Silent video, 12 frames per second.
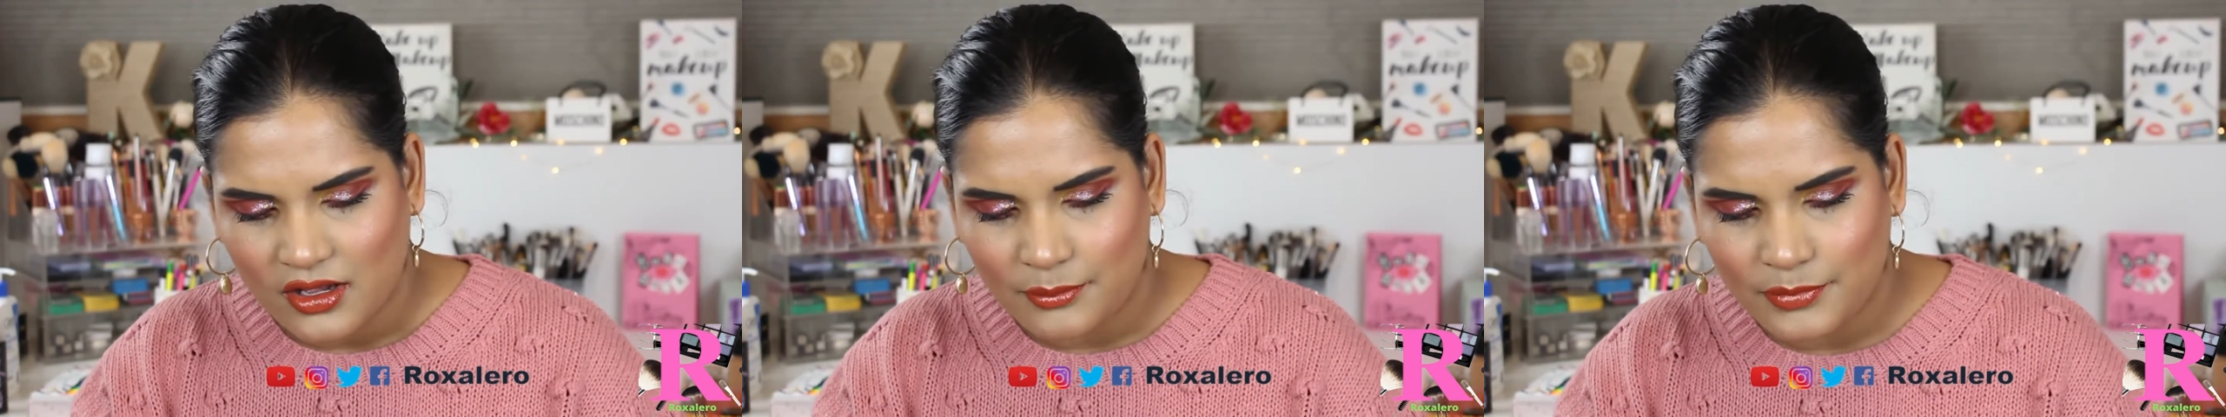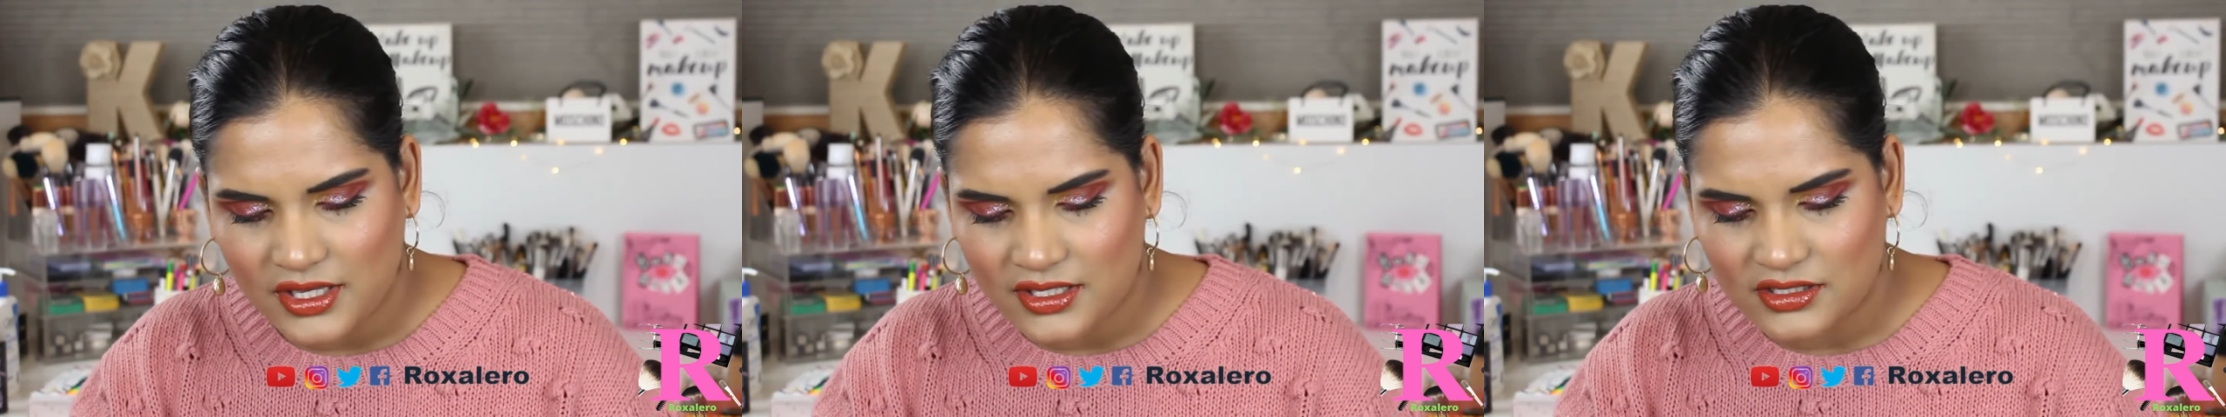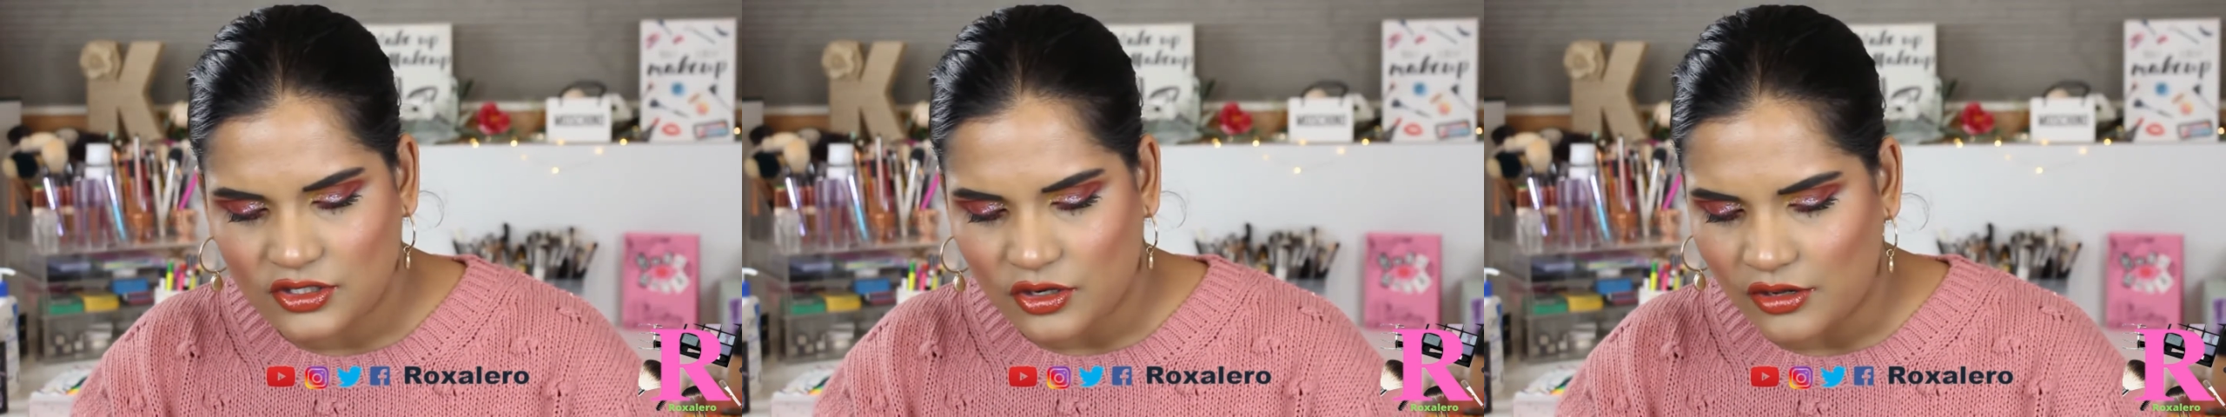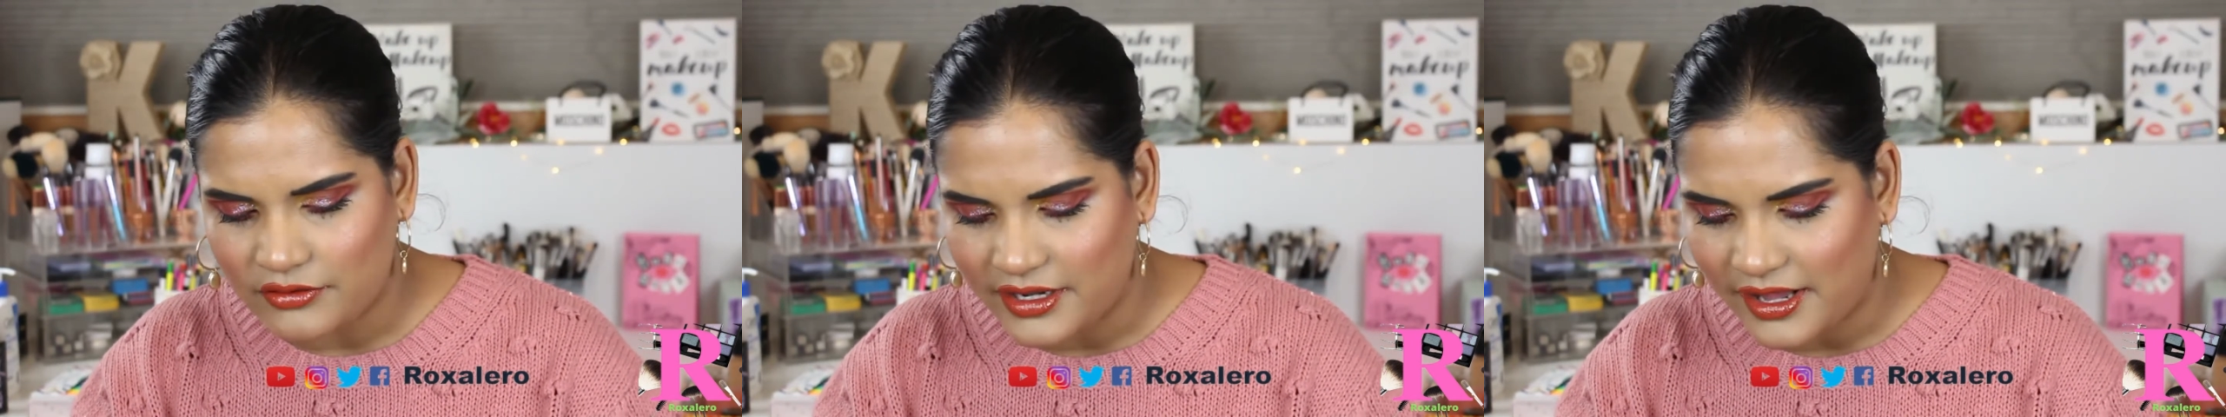because you're
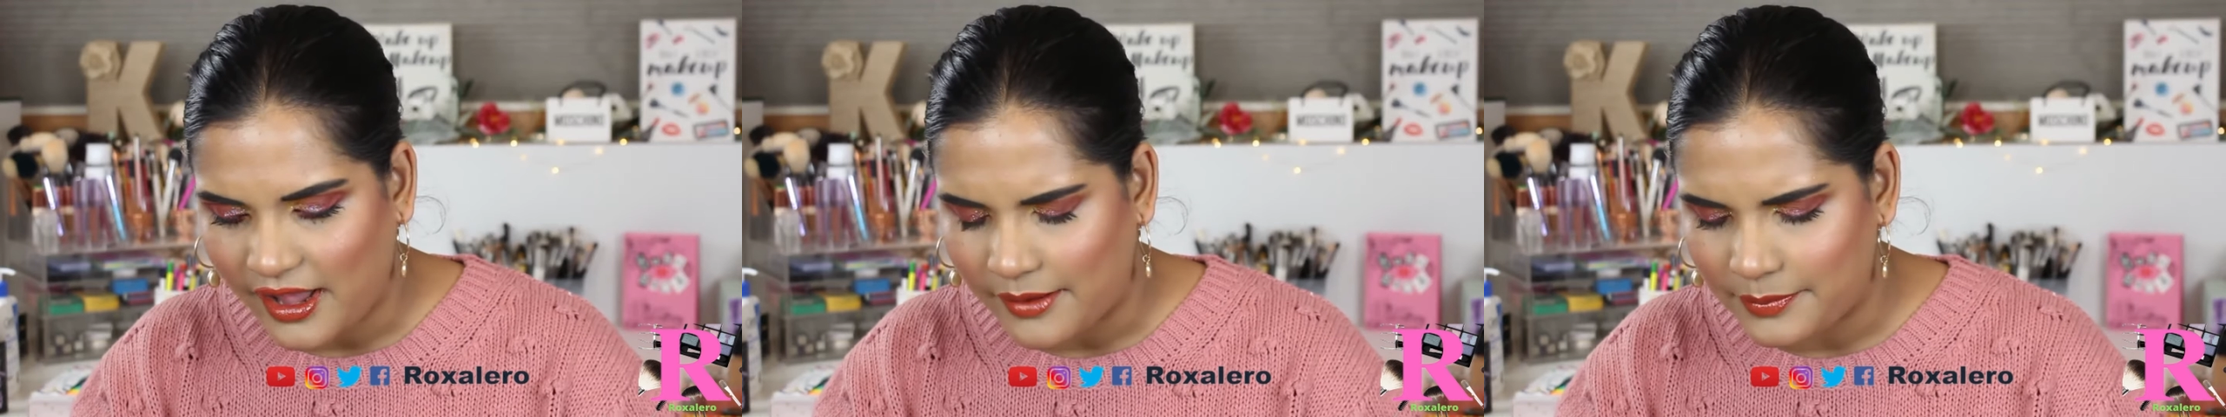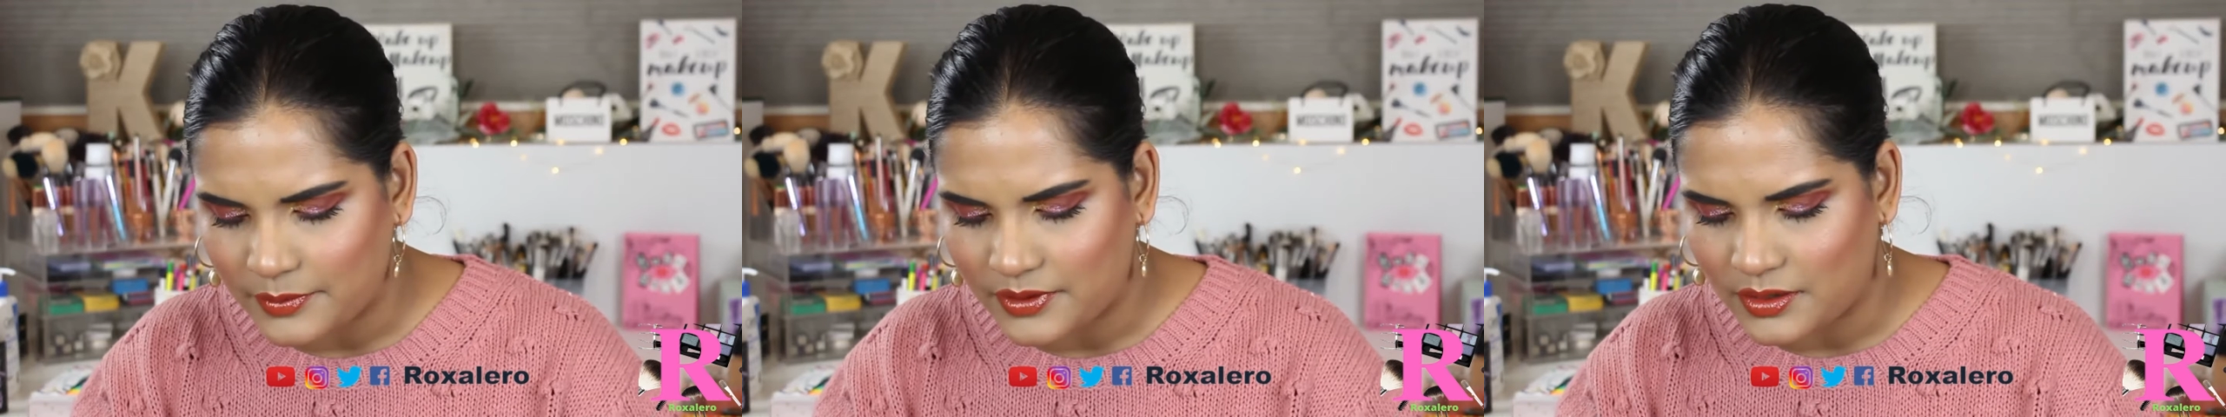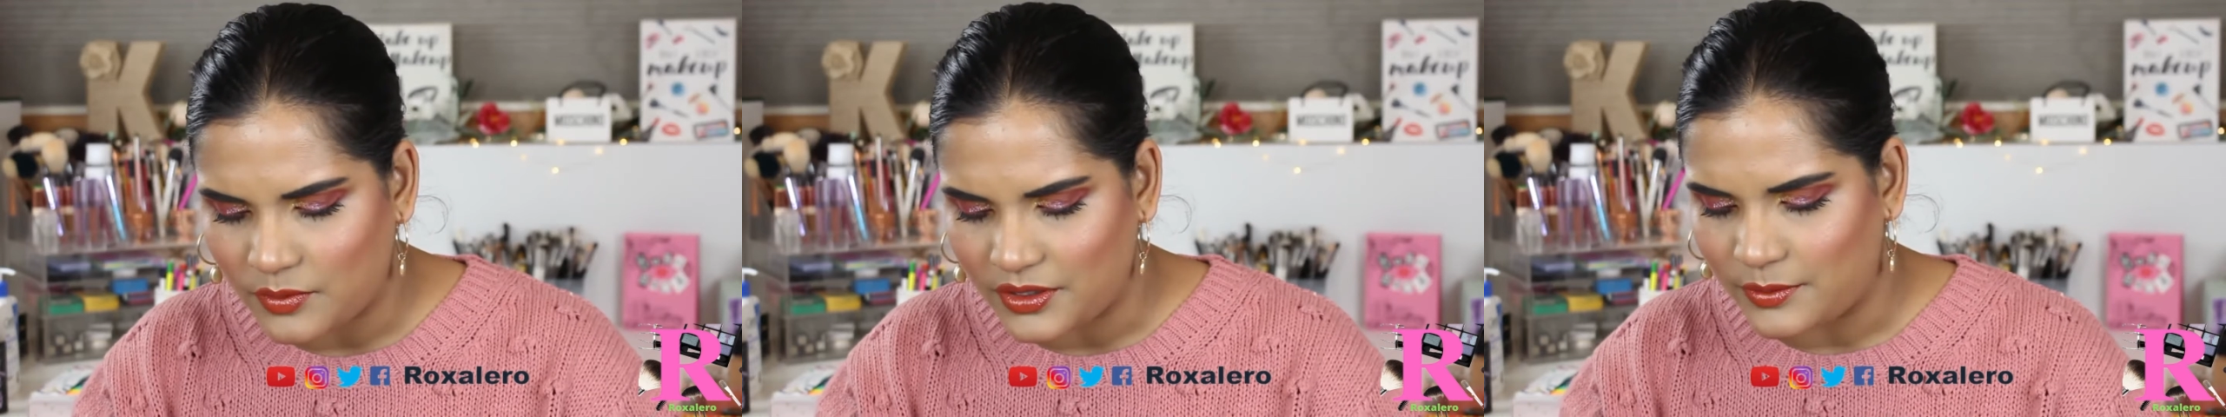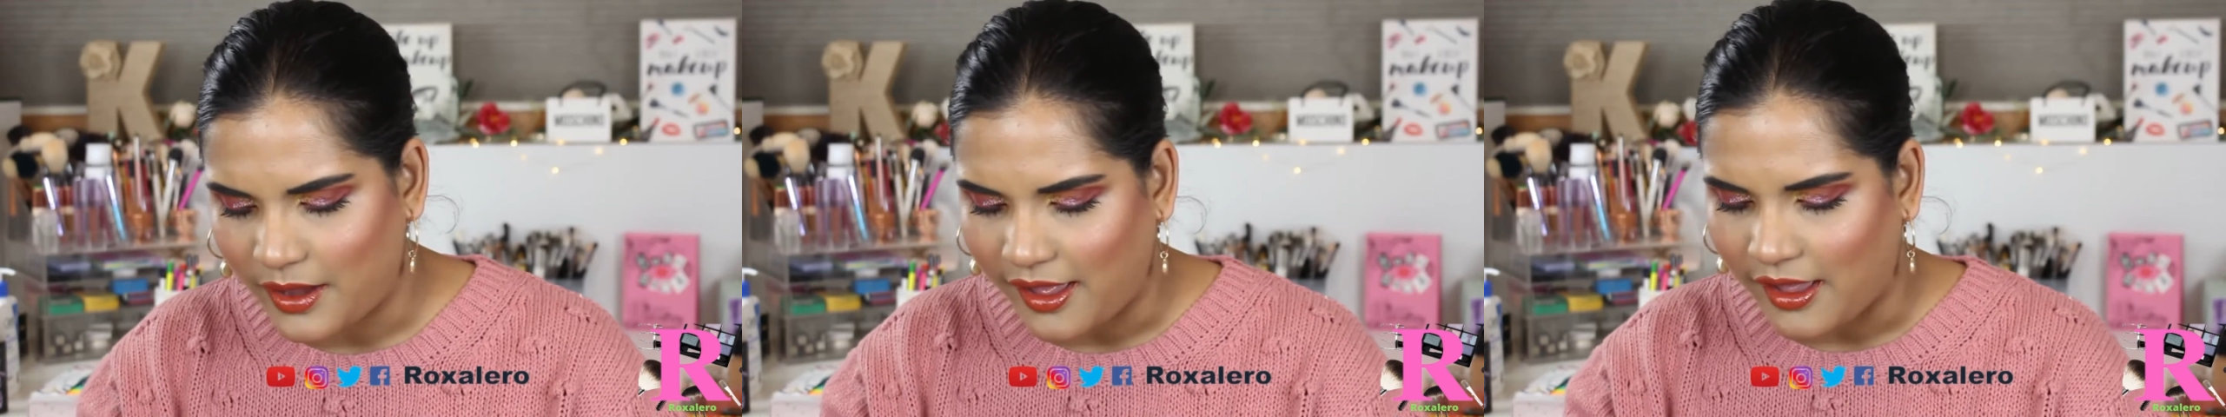already happy with the one
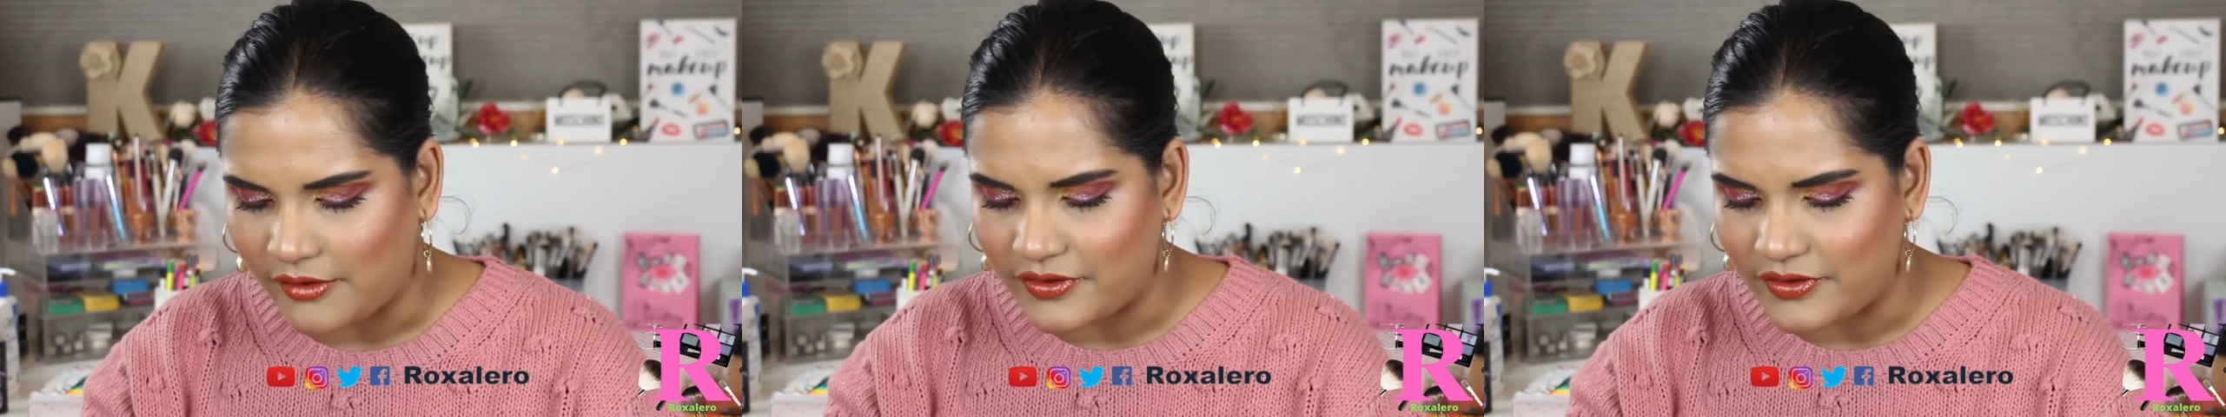you have.